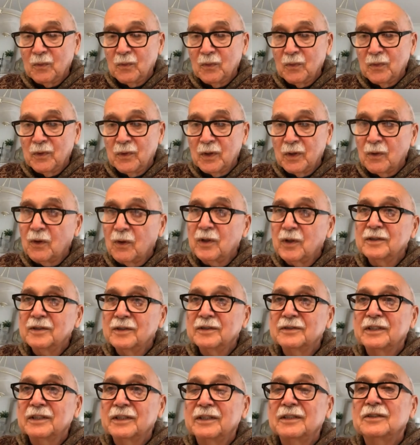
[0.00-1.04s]
The
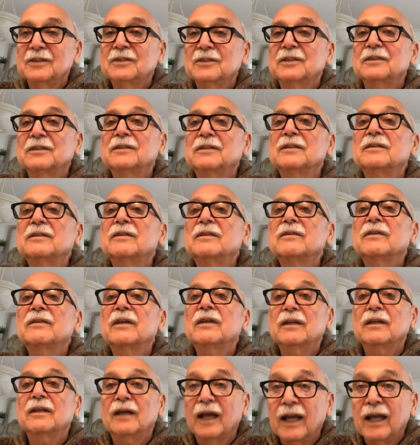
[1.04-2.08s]
organization
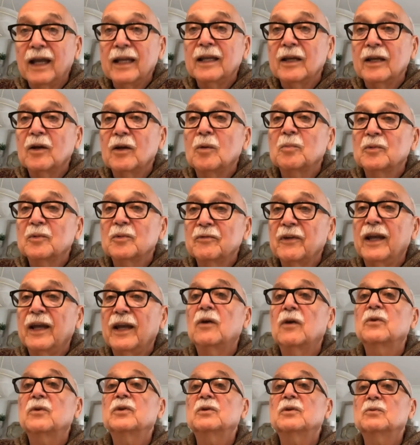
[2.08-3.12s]
that I helped
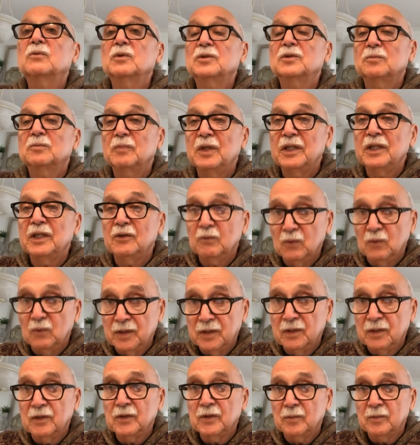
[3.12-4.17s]
found, it was me and 1
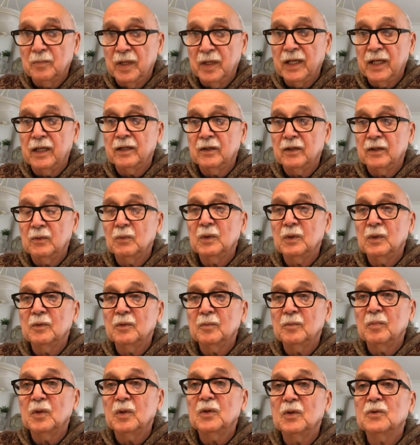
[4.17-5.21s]
other man, and we were
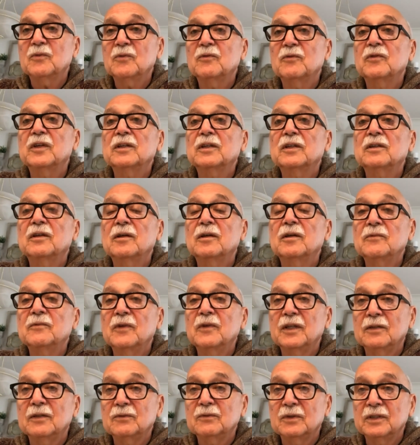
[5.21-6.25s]
both Vietnam
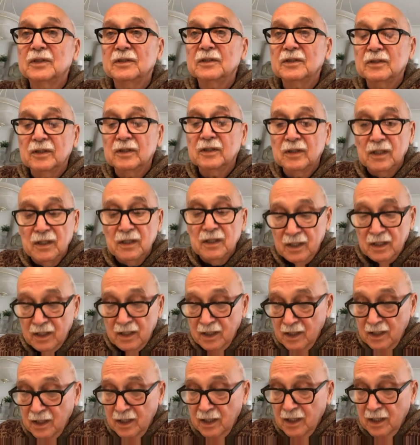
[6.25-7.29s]
veterans.
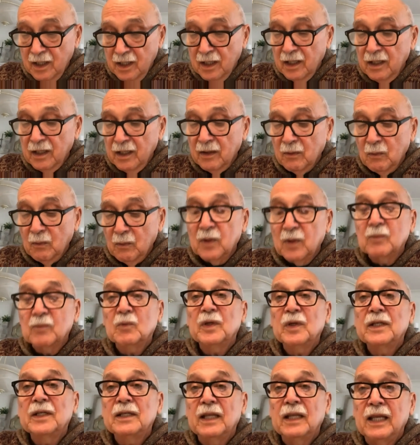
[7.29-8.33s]
When
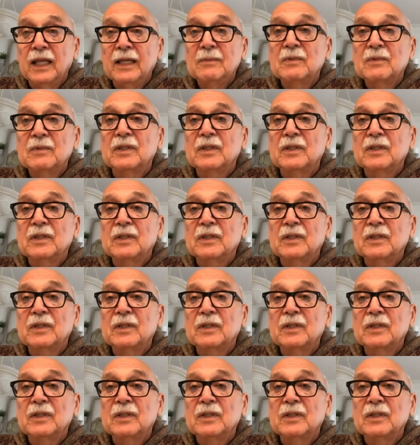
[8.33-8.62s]
we named